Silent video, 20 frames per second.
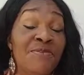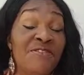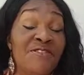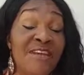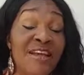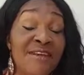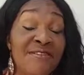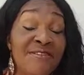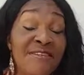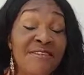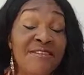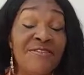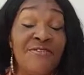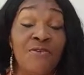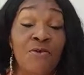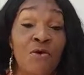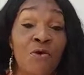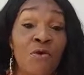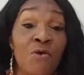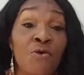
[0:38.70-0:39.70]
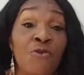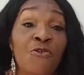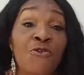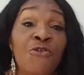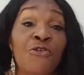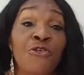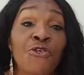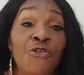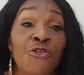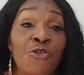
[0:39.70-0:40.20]
charges
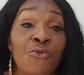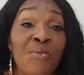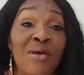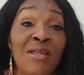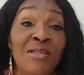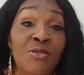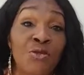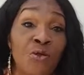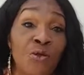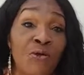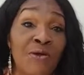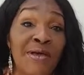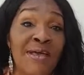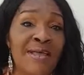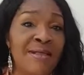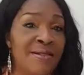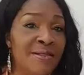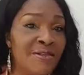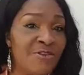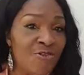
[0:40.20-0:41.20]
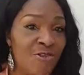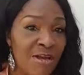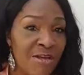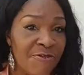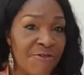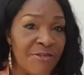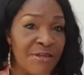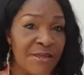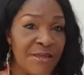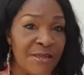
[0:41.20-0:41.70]
of human organ
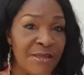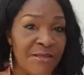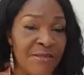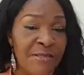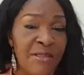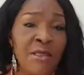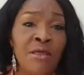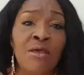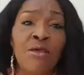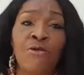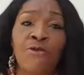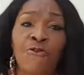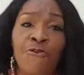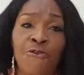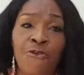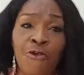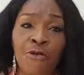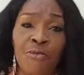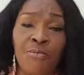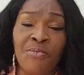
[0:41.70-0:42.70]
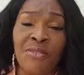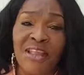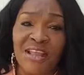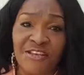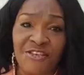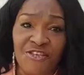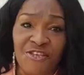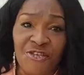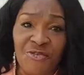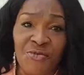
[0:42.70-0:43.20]
trafficking from
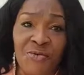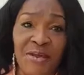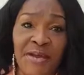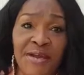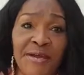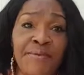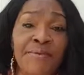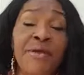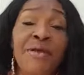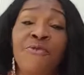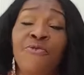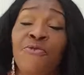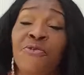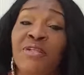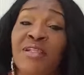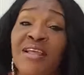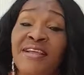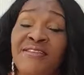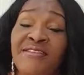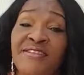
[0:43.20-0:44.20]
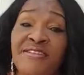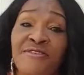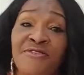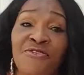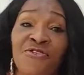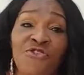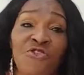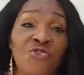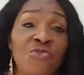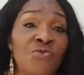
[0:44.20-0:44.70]
Nigeria
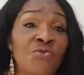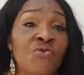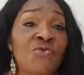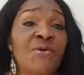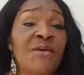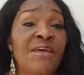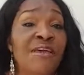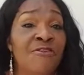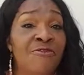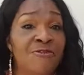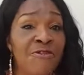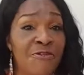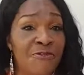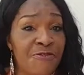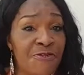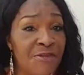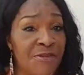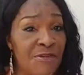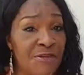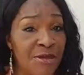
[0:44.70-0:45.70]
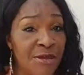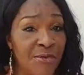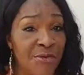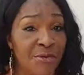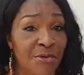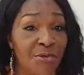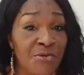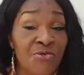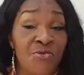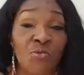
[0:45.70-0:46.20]
relating to a
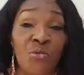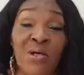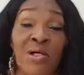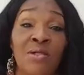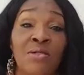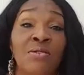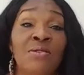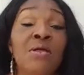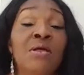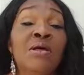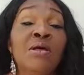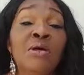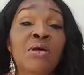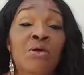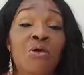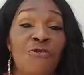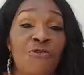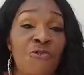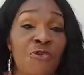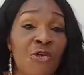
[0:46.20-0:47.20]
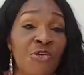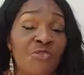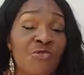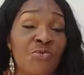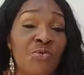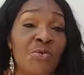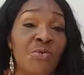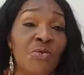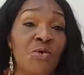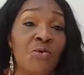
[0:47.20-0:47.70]
15-year-old. Well, of
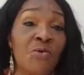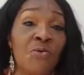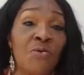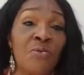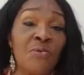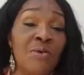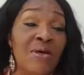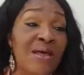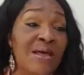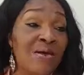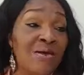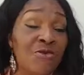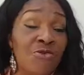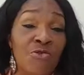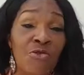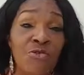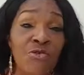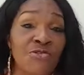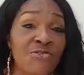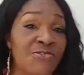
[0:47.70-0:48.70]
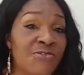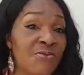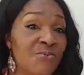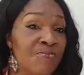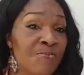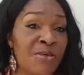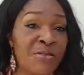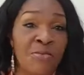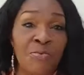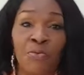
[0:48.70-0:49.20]
course, we know across
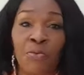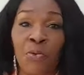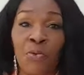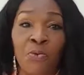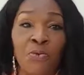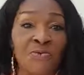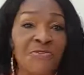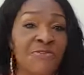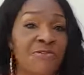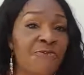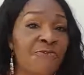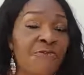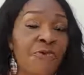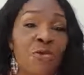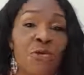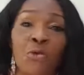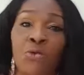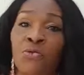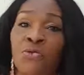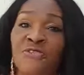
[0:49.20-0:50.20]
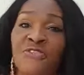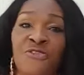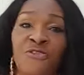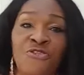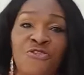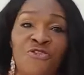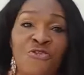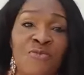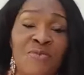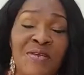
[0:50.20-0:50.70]
the boards of all
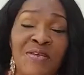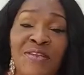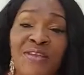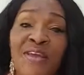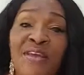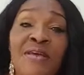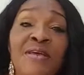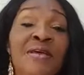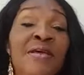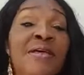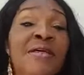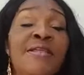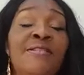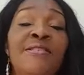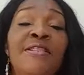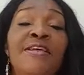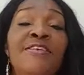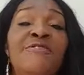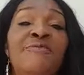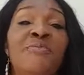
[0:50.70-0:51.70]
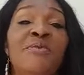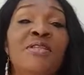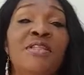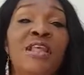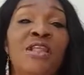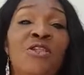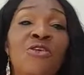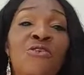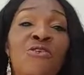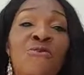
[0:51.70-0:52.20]
social media, there's been
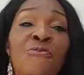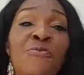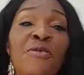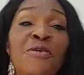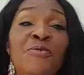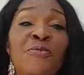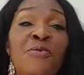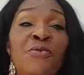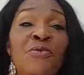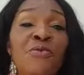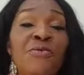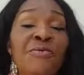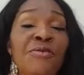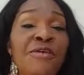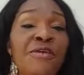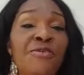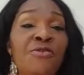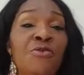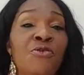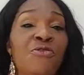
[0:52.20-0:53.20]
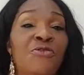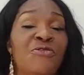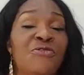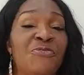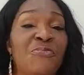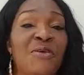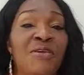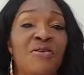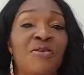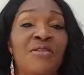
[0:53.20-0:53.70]
a lot of people,
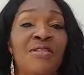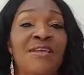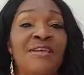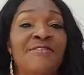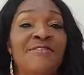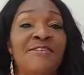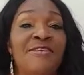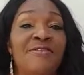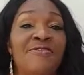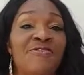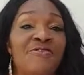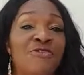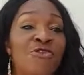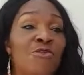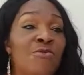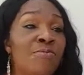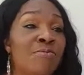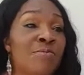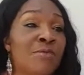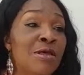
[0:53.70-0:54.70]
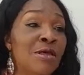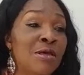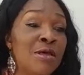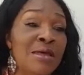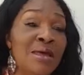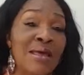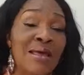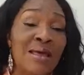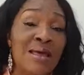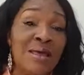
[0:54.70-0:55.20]
speculating, some
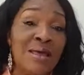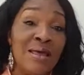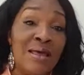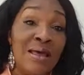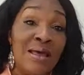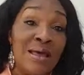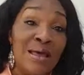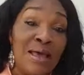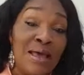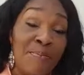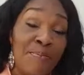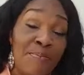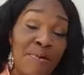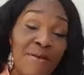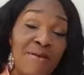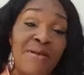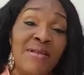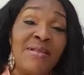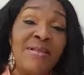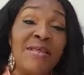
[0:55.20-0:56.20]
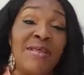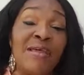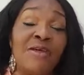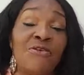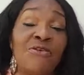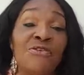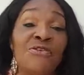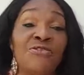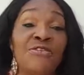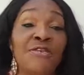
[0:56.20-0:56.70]
apparently
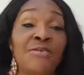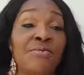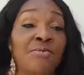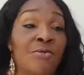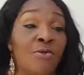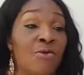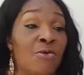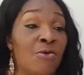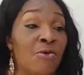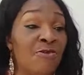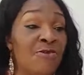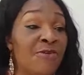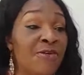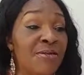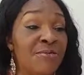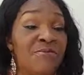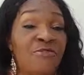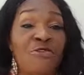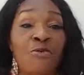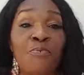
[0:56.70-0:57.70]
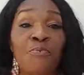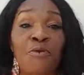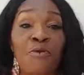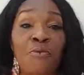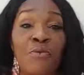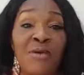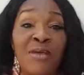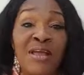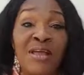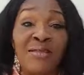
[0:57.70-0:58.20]
accusing of some
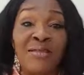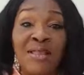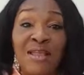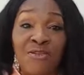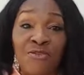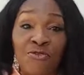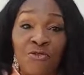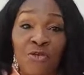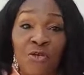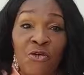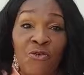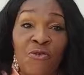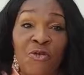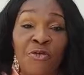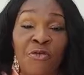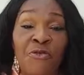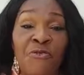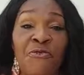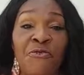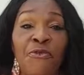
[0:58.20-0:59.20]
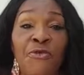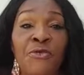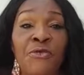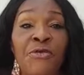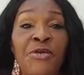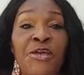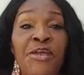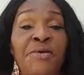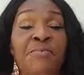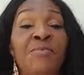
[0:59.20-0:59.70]
propaganda to cover up
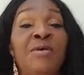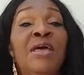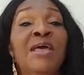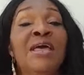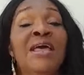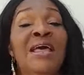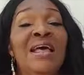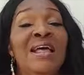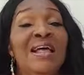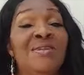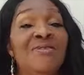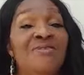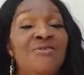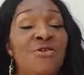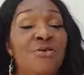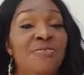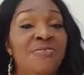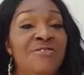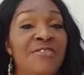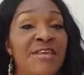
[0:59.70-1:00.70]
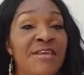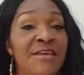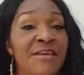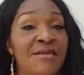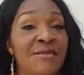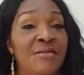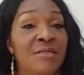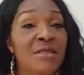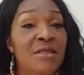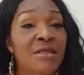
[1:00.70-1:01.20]
for him, and some
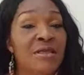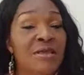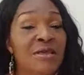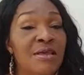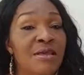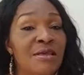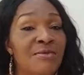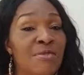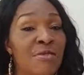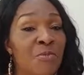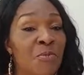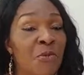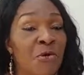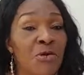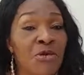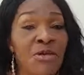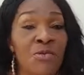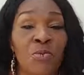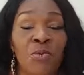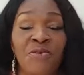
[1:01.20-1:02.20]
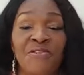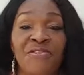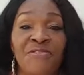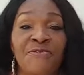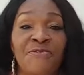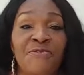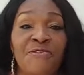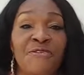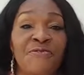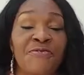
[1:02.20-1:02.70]
saying the boy
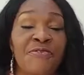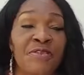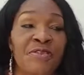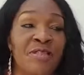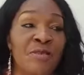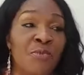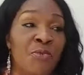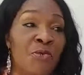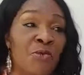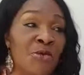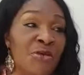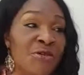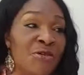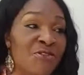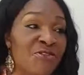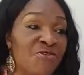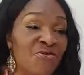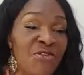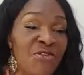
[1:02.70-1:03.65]
wasn't 15, the boy is